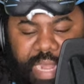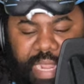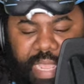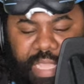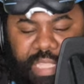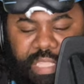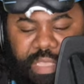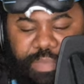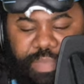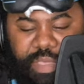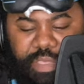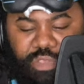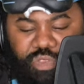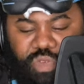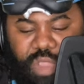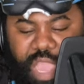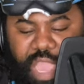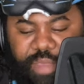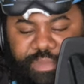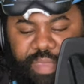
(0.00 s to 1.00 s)
need to be
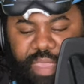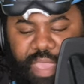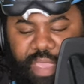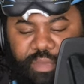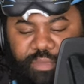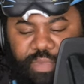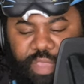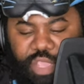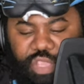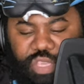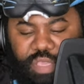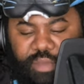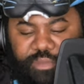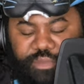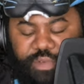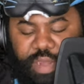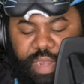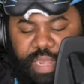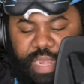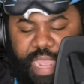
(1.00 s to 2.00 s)
striving and reaching
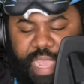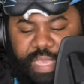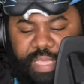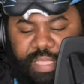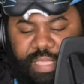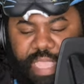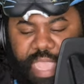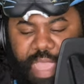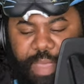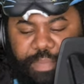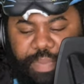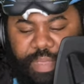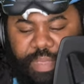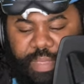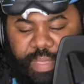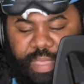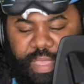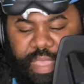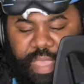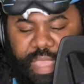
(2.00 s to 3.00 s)
for the next step.
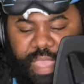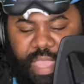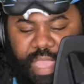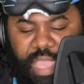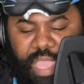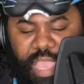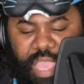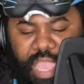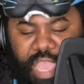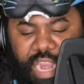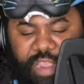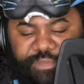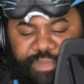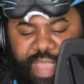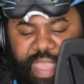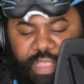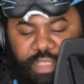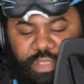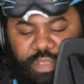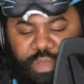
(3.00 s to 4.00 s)
And if
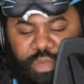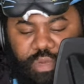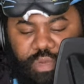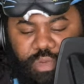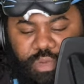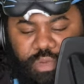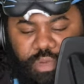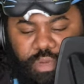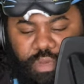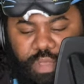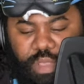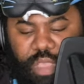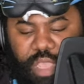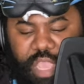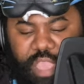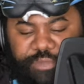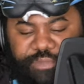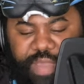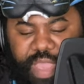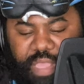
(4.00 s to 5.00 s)
I do,
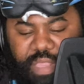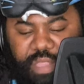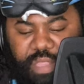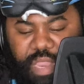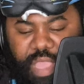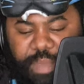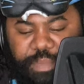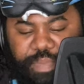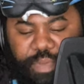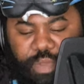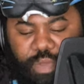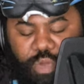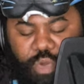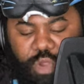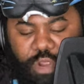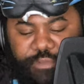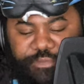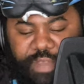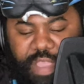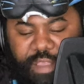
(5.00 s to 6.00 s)
if I slip,
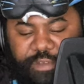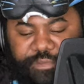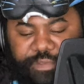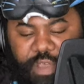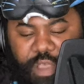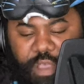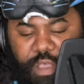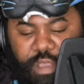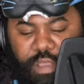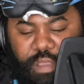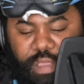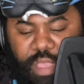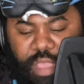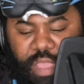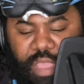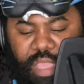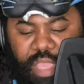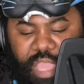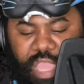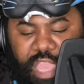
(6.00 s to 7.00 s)
or if I fall,
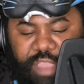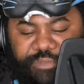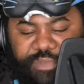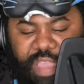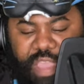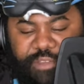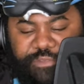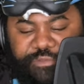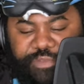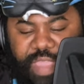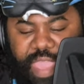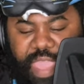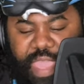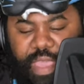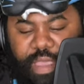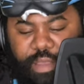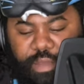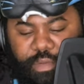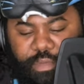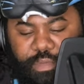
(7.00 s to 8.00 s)
if I
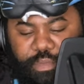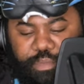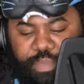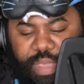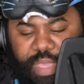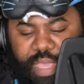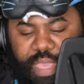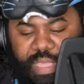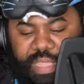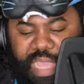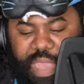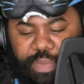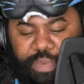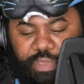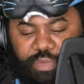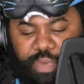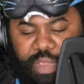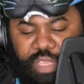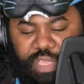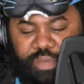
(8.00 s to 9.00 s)
fail because I
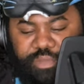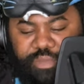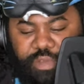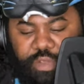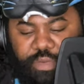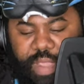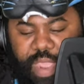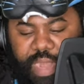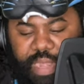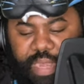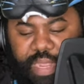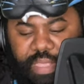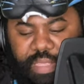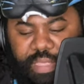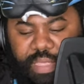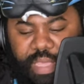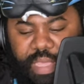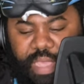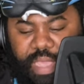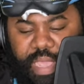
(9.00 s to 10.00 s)
was reaching for
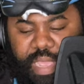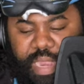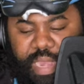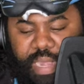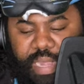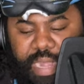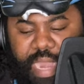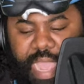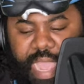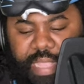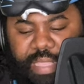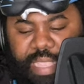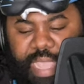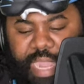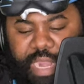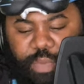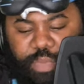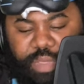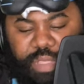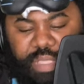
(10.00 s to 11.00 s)
greatness, not
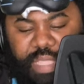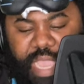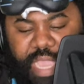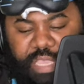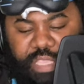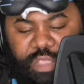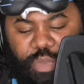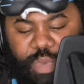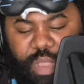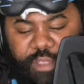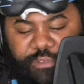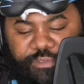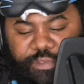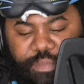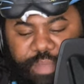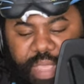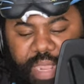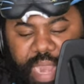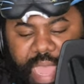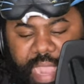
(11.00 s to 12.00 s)
that it was snatched away
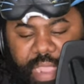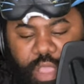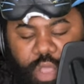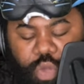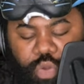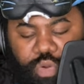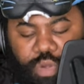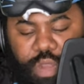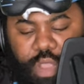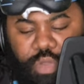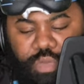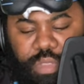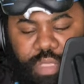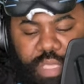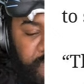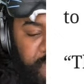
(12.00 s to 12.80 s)
from me like holding on to